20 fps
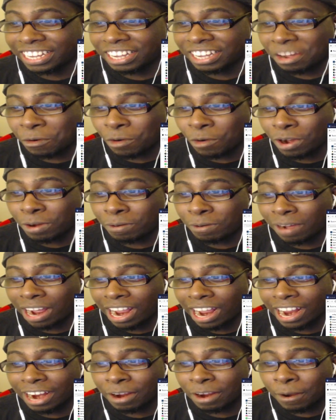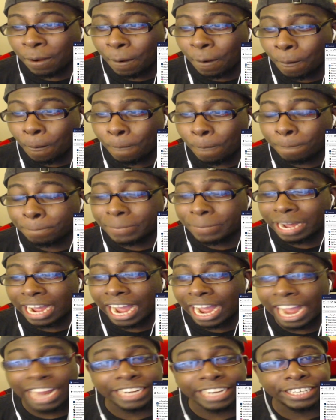Well, I hope
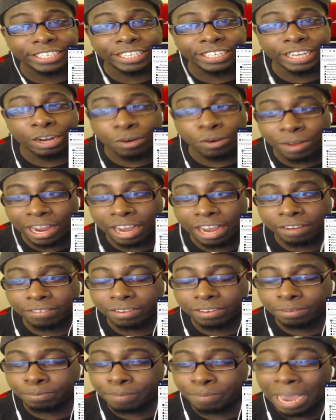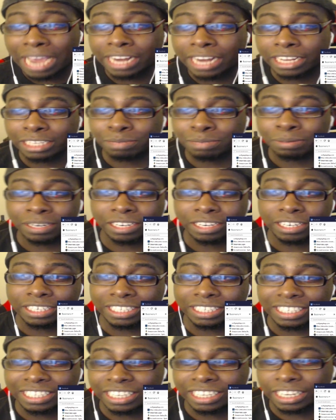I don't have a bad
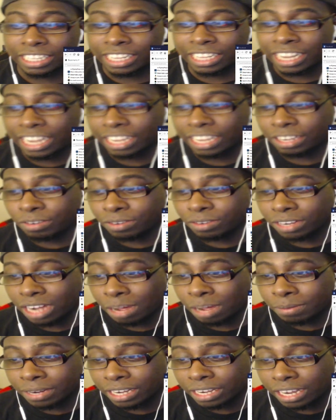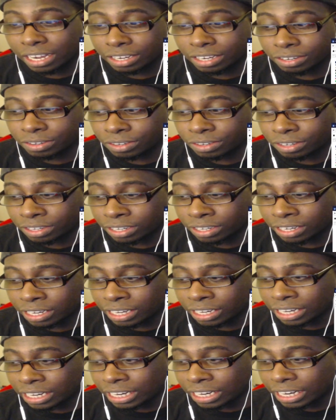experience like that going to Comic-Con or
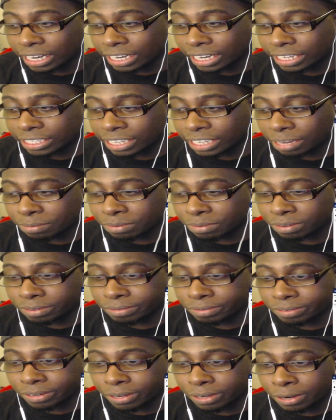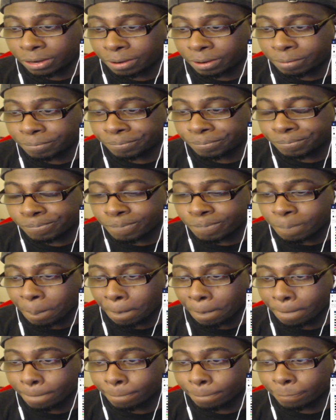any type of
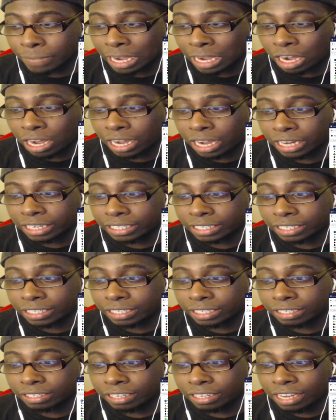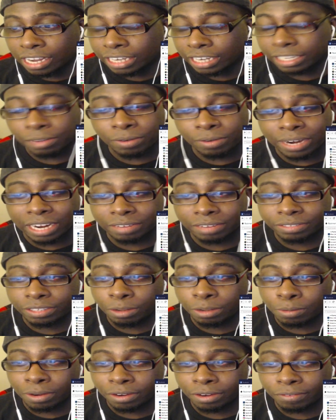cons. Because I want to have so
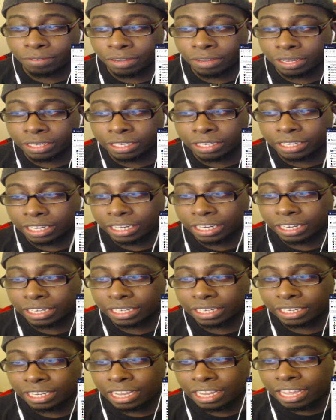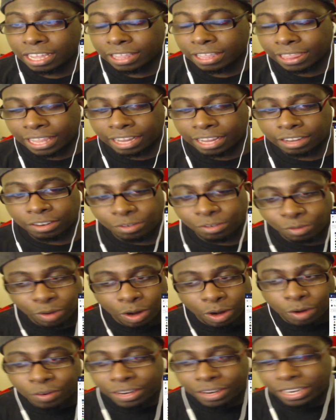much fun, like
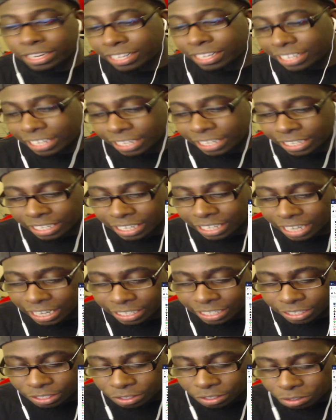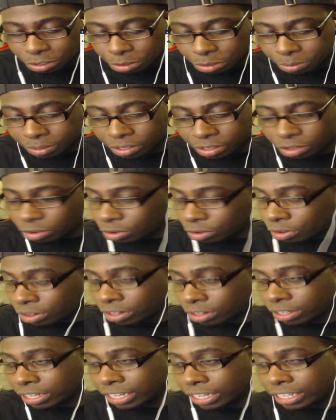growing and as a YouTuber or,
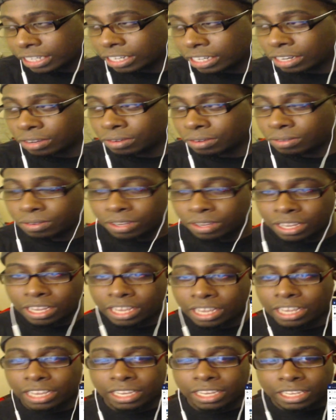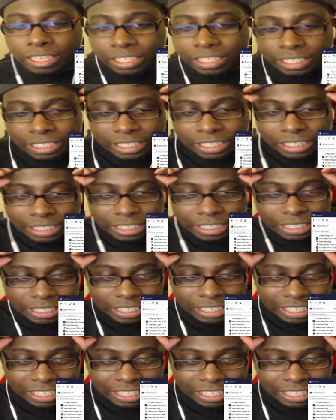like, you know, just